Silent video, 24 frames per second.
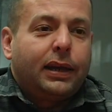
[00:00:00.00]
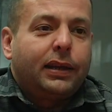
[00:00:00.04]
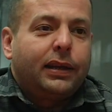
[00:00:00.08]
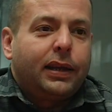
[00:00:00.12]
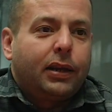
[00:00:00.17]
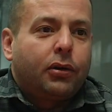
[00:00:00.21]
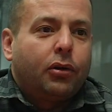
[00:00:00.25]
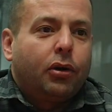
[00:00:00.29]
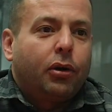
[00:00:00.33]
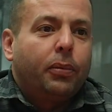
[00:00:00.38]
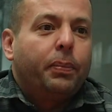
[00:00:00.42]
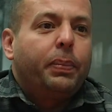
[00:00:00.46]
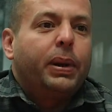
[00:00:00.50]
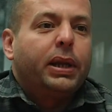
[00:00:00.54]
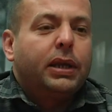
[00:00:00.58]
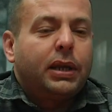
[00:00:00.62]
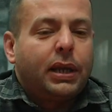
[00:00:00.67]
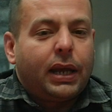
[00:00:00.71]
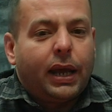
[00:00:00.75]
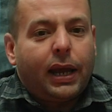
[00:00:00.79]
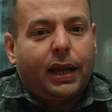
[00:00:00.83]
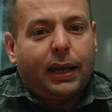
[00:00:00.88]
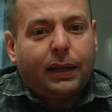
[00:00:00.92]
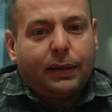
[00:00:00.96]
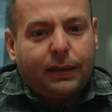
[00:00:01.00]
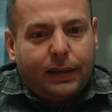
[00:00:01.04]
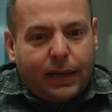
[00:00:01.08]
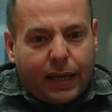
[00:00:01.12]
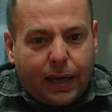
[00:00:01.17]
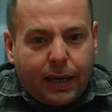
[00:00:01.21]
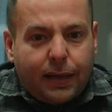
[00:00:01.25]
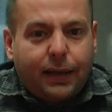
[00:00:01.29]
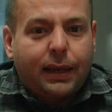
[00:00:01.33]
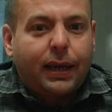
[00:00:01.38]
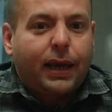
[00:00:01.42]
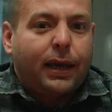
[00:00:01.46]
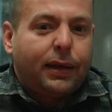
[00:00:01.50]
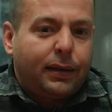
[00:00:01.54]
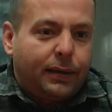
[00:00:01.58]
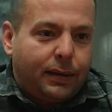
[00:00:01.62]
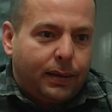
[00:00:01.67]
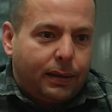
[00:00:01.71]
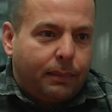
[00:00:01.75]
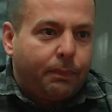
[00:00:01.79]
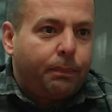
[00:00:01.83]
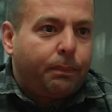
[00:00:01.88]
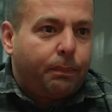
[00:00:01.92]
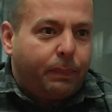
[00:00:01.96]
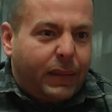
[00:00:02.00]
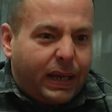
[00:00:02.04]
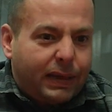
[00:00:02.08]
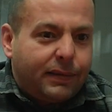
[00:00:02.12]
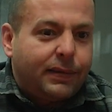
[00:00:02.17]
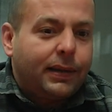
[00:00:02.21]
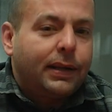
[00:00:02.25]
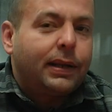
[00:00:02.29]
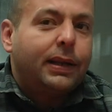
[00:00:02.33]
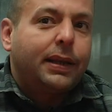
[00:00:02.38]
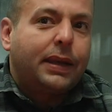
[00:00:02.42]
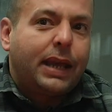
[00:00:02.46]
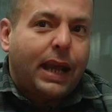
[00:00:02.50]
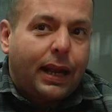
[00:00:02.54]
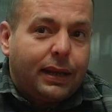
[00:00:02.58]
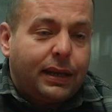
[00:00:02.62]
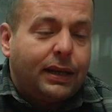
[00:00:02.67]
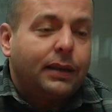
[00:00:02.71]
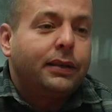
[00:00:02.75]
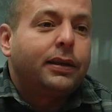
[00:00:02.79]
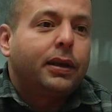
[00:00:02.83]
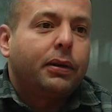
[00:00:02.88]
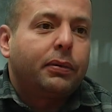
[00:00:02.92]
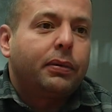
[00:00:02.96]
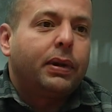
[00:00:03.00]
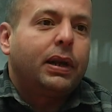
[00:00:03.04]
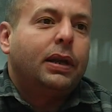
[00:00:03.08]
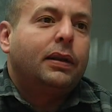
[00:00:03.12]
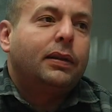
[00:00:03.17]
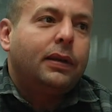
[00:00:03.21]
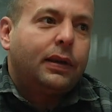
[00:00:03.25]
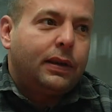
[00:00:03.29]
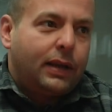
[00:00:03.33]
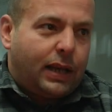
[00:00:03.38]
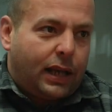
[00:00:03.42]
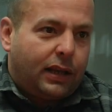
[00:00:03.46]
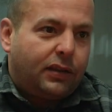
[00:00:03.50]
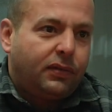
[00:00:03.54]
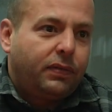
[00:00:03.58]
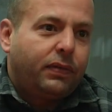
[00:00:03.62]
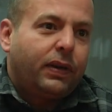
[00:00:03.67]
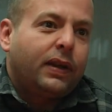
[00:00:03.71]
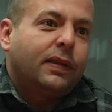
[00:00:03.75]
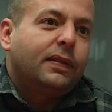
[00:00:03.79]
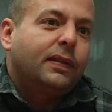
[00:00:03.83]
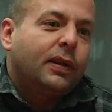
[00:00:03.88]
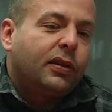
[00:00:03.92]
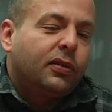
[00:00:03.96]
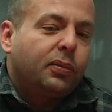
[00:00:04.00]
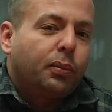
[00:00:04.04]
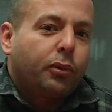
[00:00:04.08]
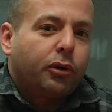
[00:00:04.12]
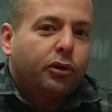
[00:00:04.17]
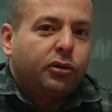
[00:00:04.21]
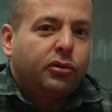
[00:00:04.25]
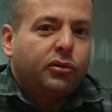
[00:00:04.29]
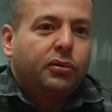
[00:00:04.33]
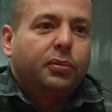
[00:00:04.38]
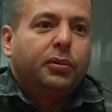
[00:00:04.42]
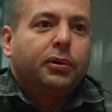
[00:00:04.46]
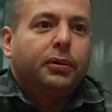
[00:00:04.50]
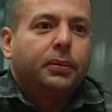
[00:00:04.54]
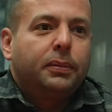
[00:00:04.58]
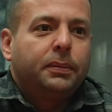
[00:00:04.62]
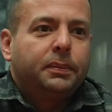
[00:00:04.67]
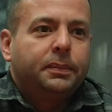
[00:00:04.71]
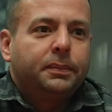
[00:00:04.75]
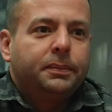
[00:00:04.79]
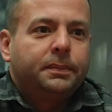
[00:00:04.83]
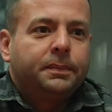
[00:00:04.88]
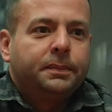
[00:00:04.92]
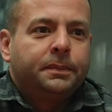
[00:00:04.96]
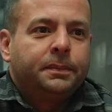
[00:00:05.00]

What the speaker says: in the company and they can basically get integrated as fast as possible.